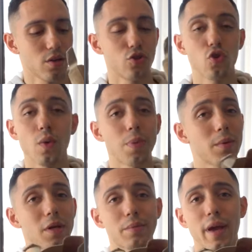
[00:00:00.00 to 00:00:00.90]
new
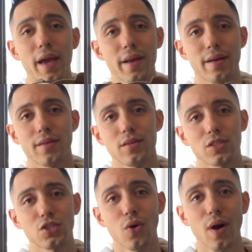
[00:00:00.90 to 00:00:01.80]
republic man
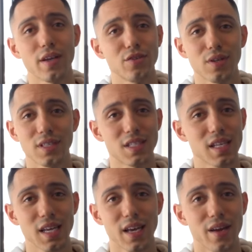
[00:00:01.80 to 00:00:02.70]
so uh, you can
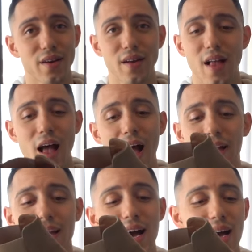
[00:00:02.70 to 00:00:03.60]
see here
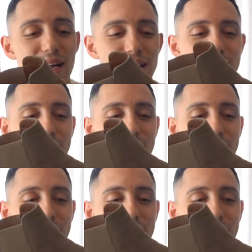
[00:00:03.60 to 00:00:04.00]
i got